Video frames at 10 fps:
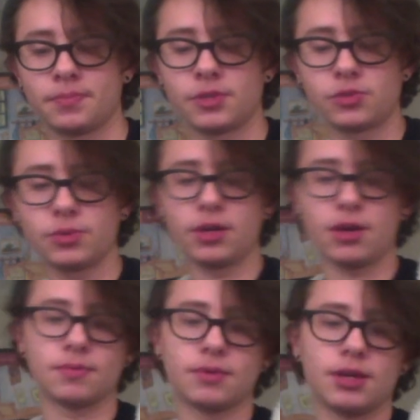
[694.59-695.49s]
It's really
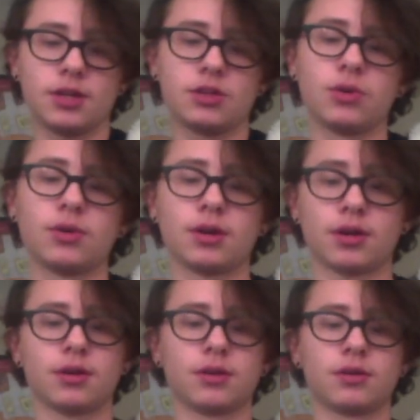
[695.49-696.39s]
good. In
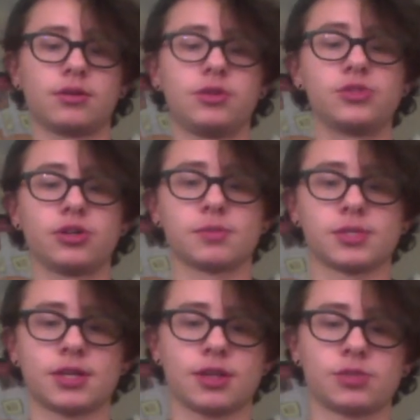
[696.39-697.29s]
your new
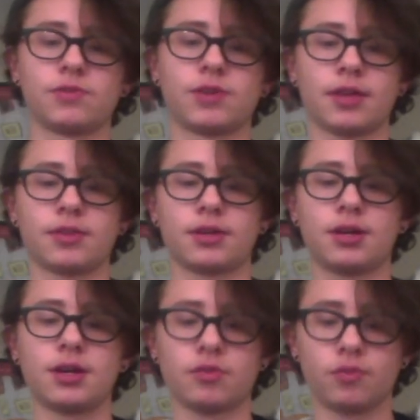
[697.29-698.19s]
circumstance, we've got the
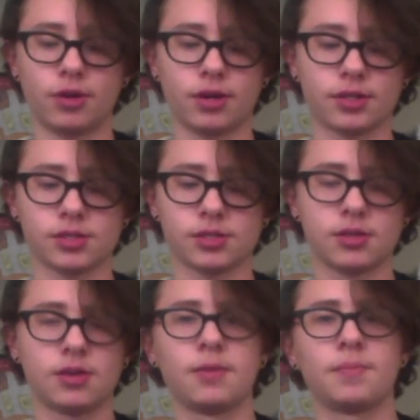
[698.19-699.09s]
King of Wands
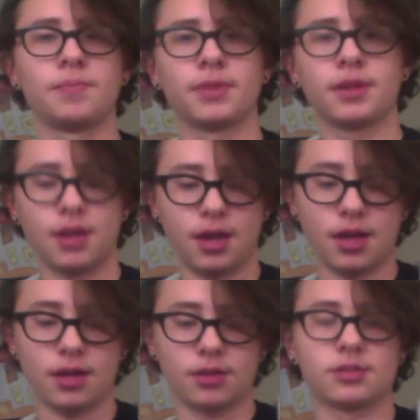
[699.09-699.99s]

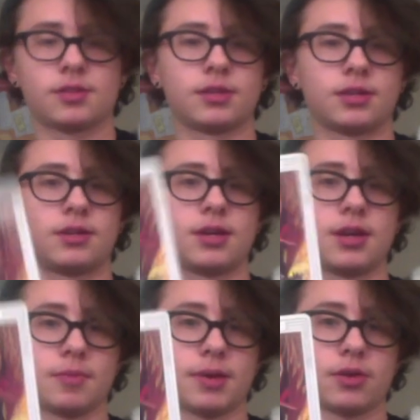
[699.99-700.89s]
and the
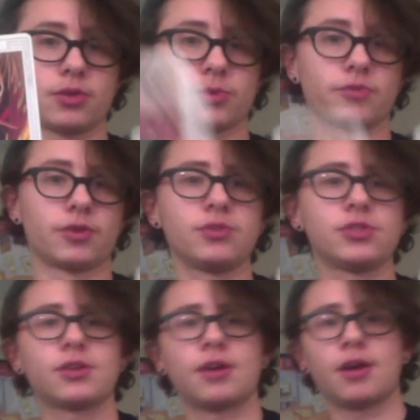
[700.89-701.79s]
King of Pentacles reversed.